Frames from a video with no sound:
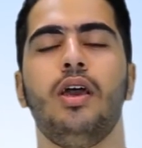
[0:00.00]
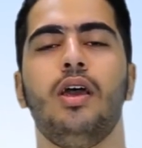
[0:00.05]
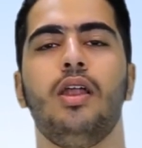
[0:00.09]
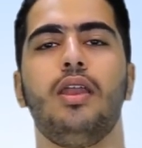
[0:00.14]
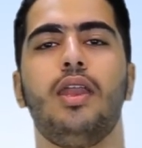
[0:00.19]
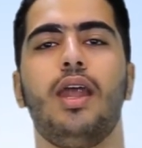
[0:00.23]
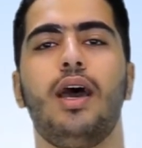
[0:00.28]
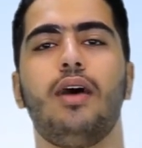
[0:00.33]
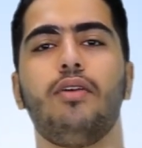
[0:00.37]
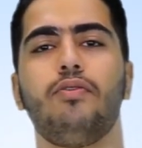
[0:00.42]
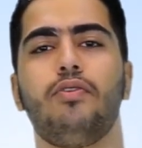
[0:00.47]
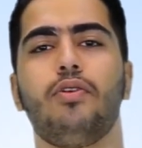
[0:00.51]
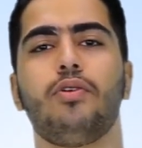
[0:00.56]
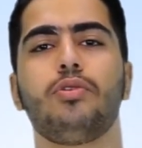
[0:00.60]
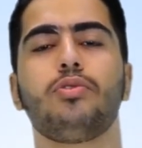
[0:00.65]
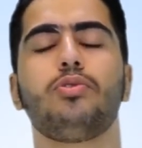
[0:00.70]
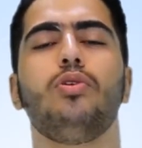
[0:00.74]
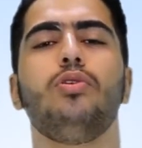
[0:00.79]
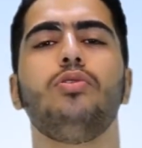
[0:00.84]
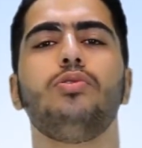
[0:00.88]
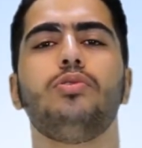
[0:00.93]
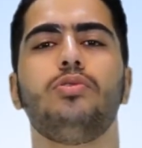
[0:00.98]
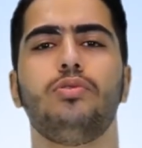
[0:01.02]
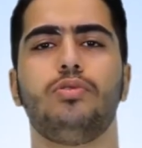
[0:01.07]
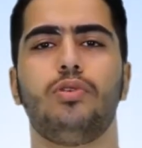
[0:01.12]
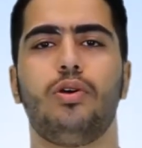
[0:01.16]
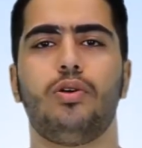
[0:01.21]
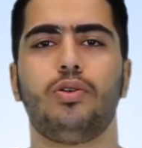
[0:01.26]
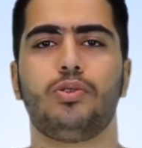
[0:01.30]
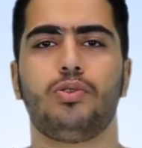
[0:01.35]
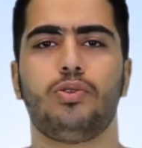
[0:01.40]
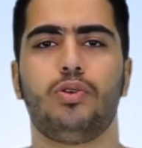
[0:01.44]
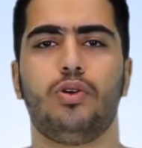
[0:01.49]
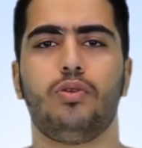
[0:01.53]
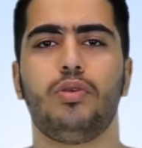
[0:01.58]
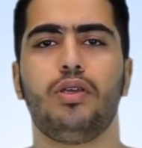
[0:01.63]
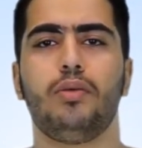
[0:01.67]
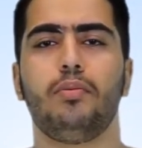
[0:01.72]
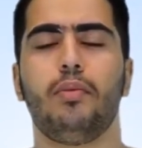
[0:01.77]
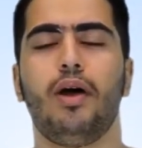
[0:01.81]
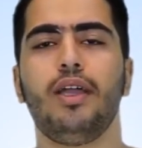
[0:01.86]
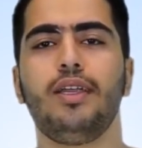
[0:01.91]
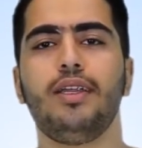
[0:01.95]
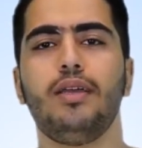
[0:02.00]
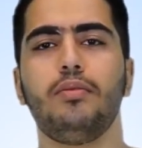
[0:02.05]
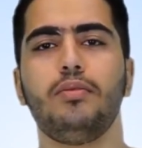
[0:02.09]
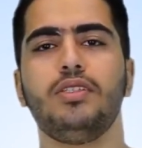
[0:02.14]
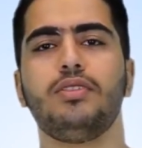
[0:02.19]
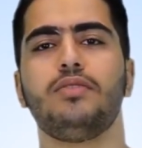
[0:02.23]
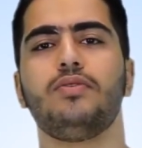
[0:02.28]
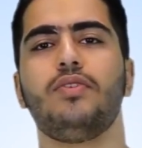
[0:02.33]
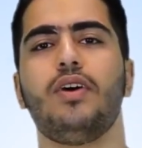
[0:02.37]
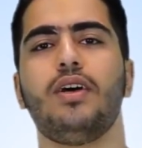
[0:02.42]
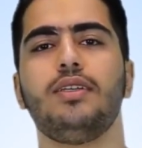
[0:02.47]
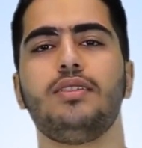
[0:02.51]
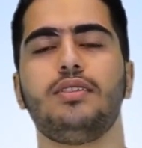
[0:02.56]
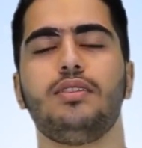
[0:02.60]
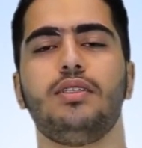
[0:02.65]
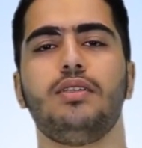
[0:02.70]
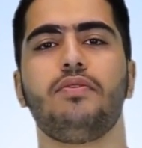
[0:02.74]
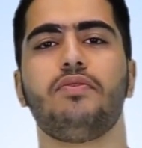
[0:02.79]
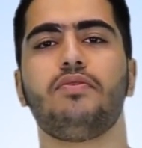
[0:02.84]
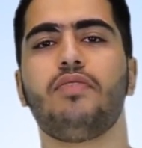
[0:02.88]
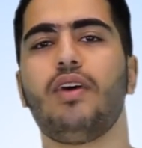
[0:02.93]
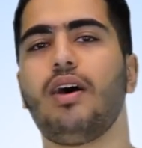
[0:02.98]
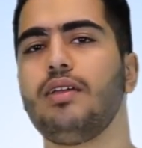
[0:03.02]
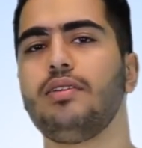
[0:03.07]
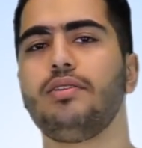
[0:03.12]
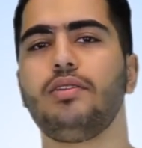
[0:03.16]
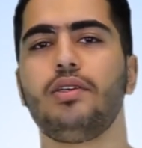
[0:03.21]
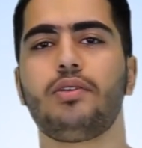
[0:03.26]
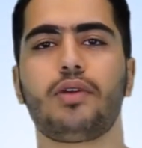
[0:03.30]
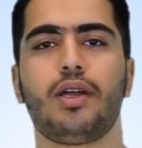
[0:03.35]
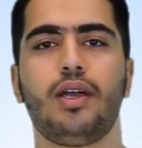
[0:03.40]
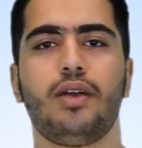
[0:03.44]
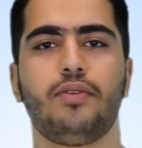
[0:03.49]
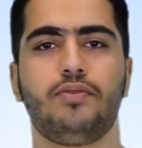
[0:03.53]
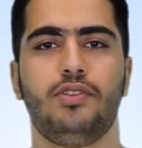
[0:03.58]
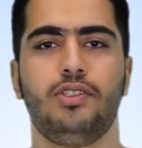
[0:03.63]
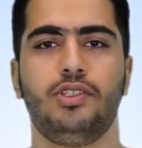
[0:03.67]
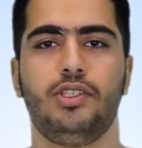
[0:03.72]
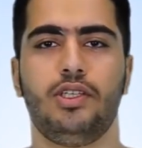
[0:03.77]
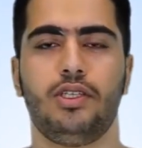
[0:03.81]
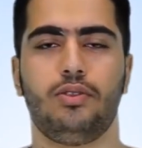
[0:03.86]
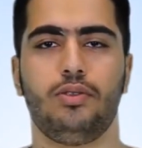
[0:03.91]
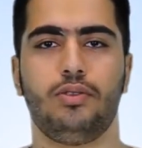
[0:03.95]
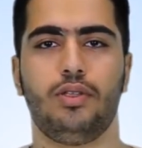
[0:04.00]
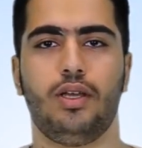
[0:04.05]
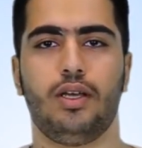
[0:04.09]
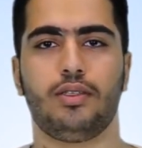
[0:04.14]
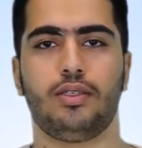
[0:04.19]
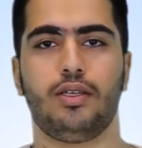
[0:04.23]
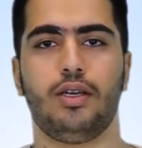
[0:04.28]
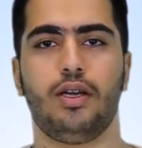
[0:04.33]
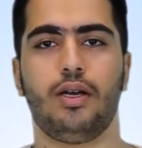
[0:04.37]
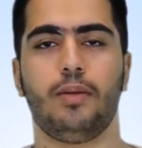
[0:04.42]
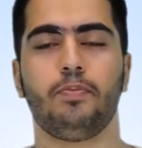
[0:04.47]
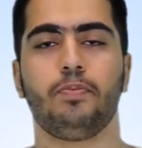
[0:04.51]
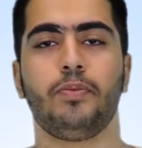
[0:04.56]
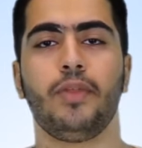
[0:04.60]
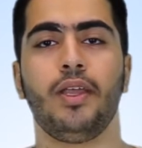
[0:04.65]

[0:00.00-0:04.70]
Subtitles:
Now for those who don't know me, my name is YZ, founder of Dejecto.com.